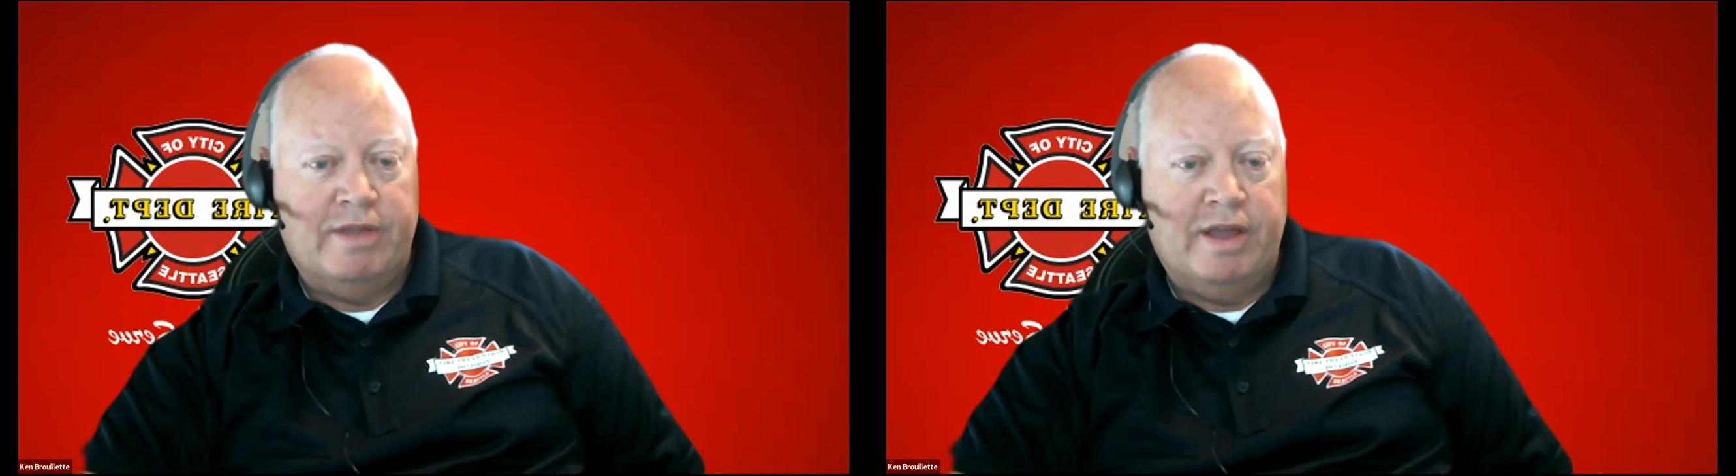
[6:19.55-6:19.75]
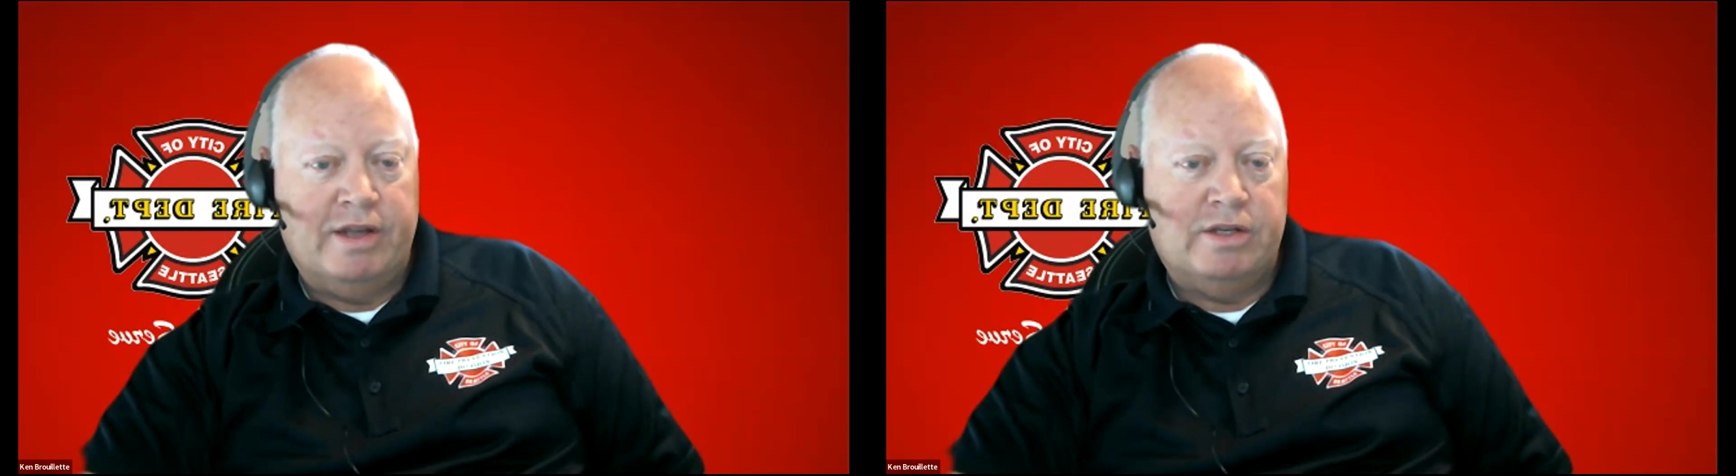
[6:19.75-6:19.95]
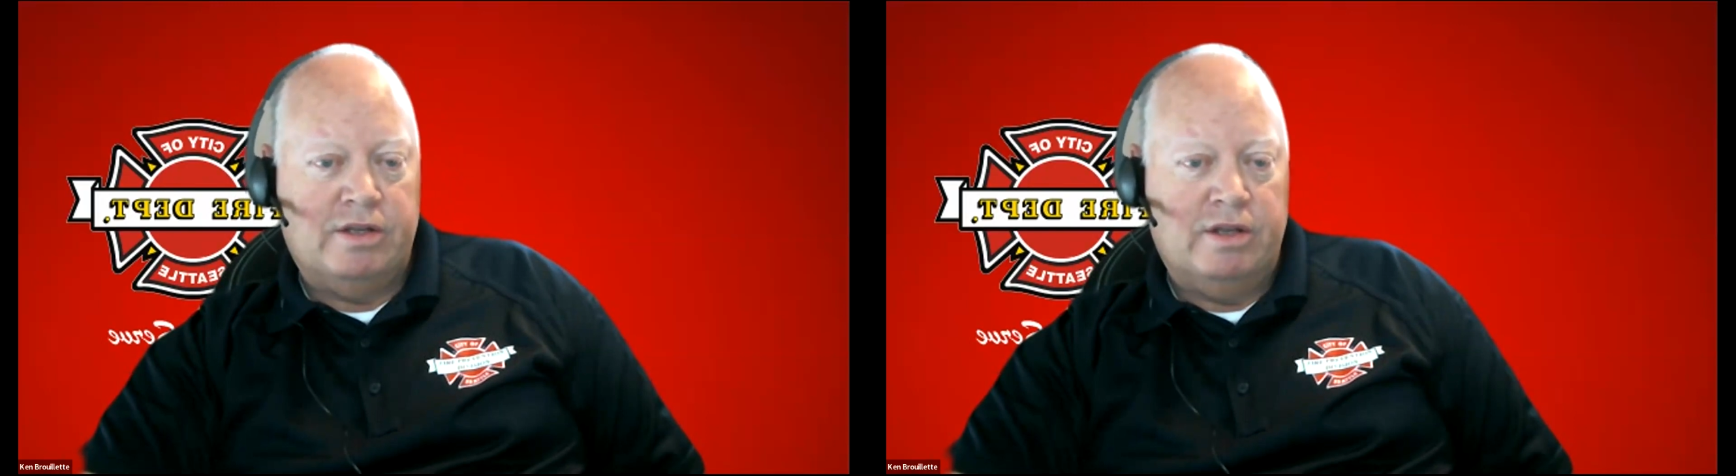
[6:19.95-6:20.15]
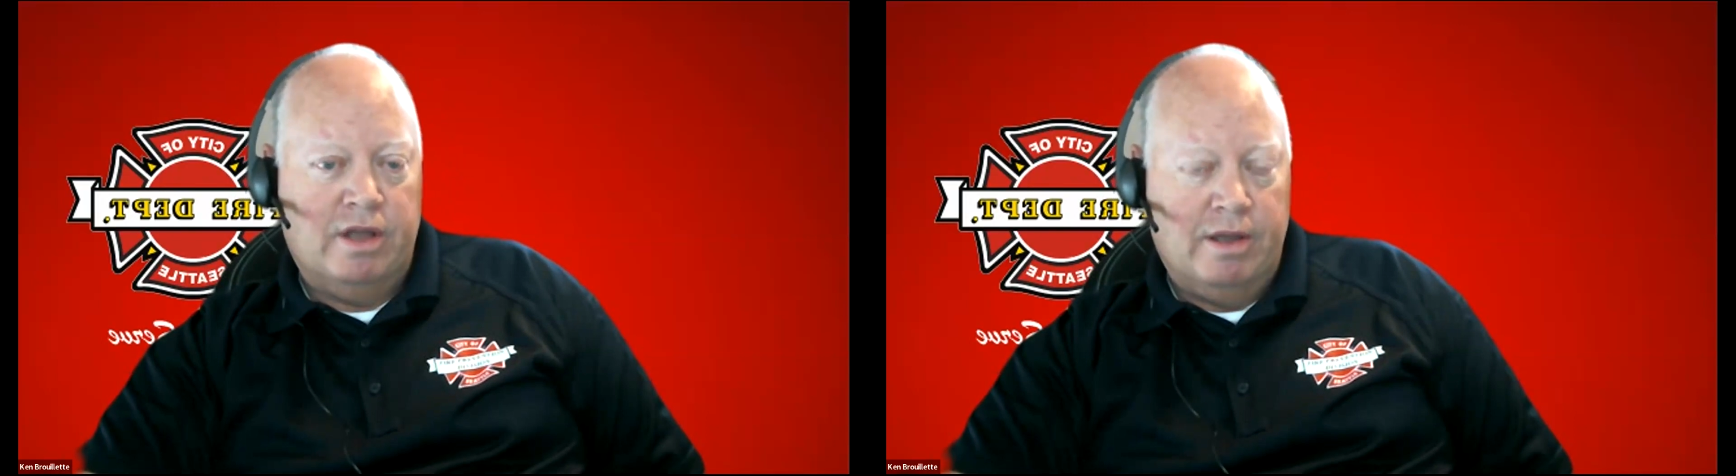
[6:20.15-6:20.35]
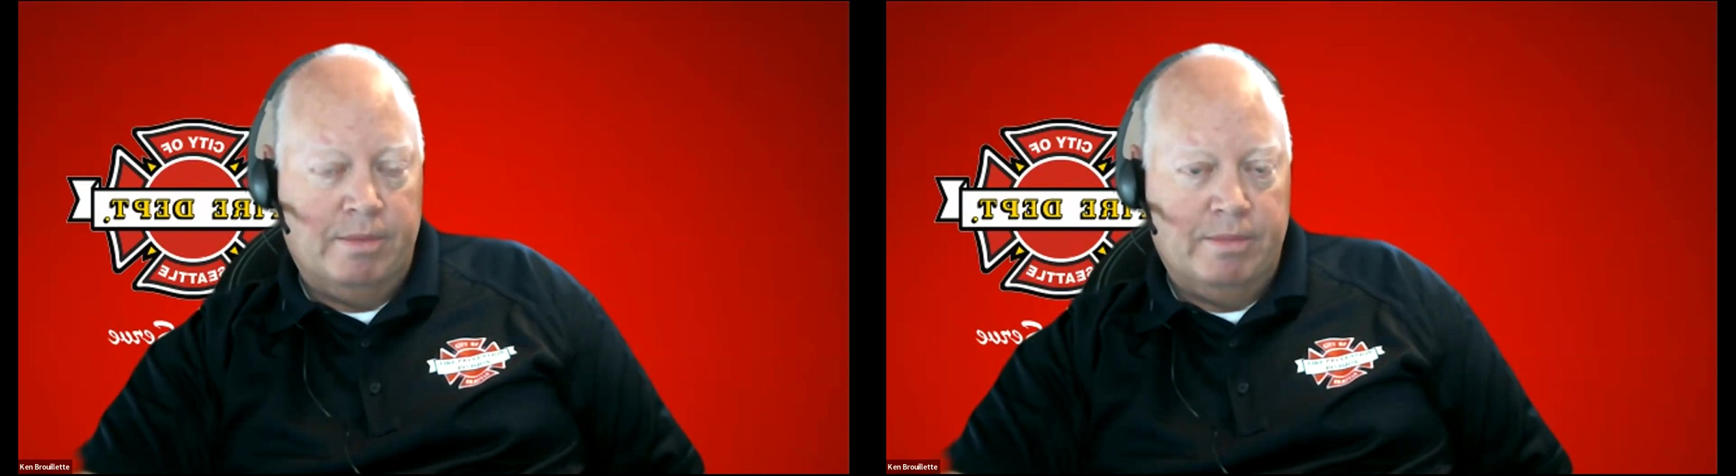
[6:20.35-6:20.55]
and that's
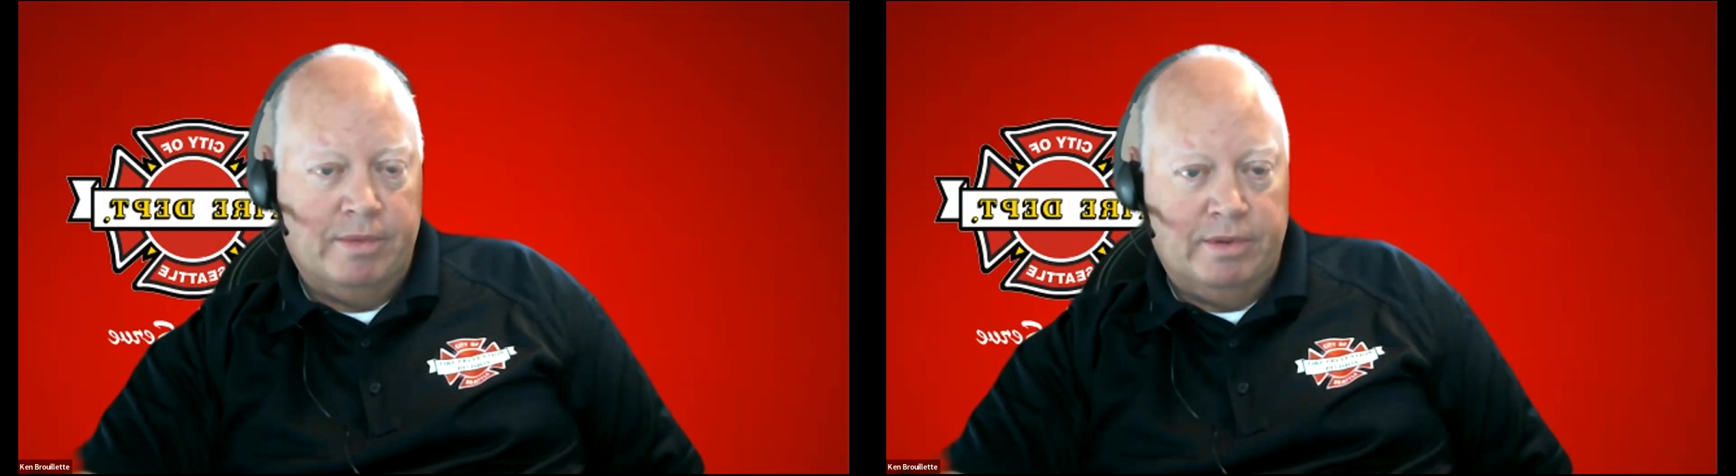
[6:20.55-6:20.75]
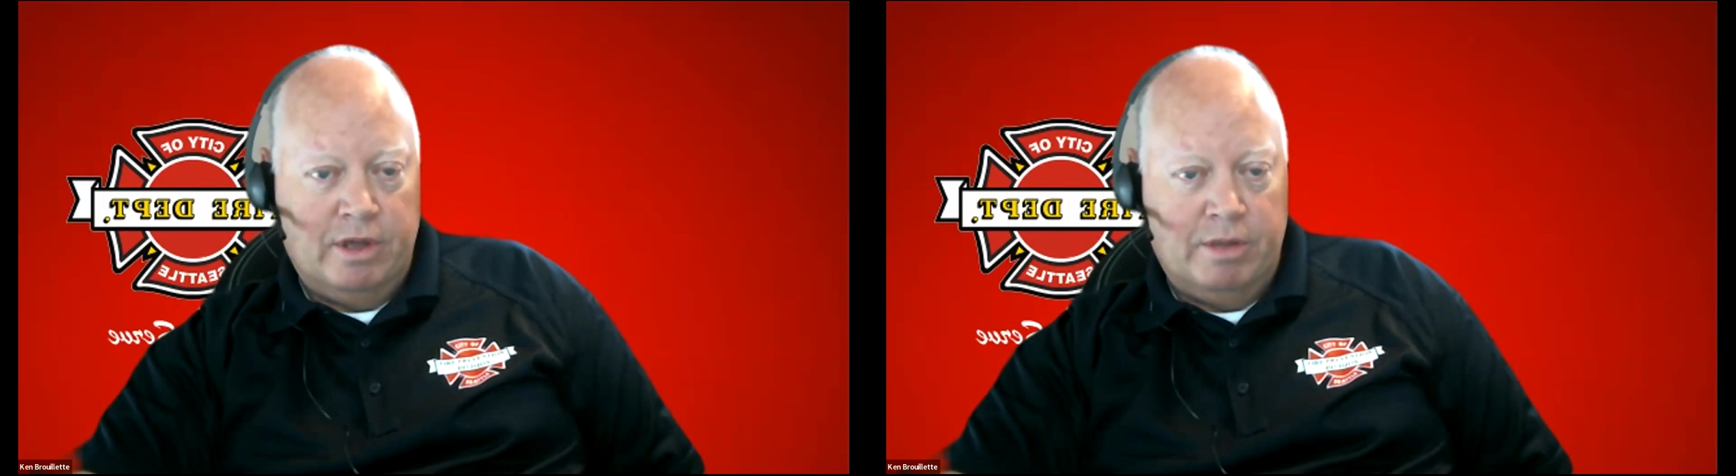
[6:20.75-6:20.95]
on